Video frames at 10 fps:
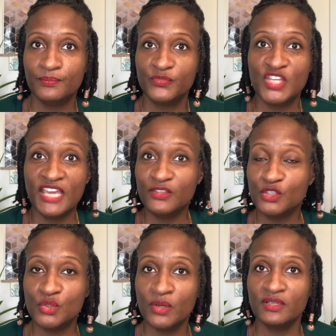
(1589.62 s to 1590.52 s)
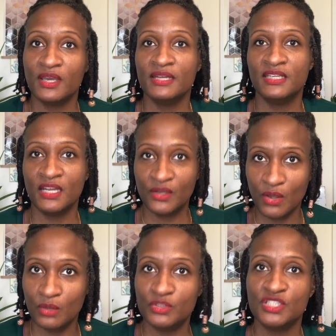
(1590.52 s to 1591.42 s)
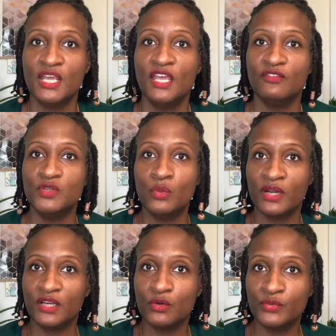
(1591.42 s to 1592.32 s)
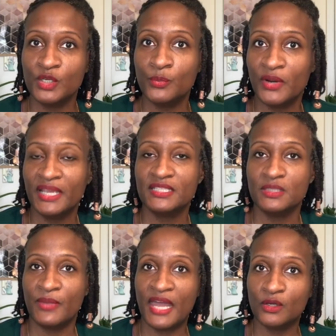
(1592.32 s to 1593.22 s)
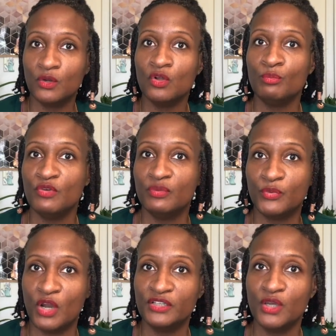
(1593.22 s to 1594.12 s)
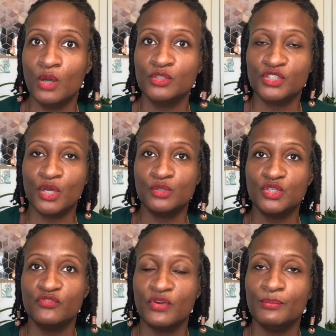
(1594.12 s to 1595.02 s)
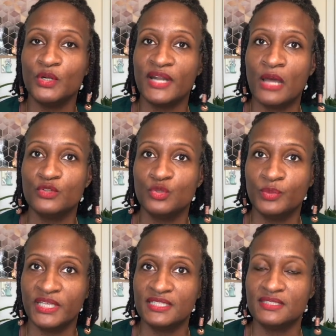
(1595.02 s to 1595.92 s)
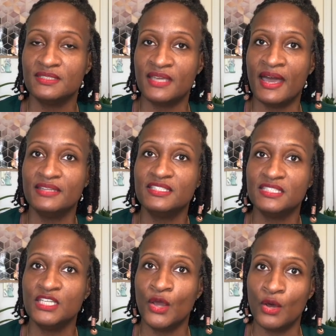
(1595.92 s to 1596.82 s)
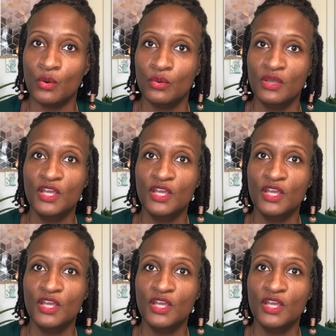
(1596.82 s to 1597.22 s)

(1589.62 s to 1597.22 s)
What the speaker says: Take the shortcut, get a coach. If you want a career break, sabbatical, move abroad coach, go to FromBurnoutToBliss.co.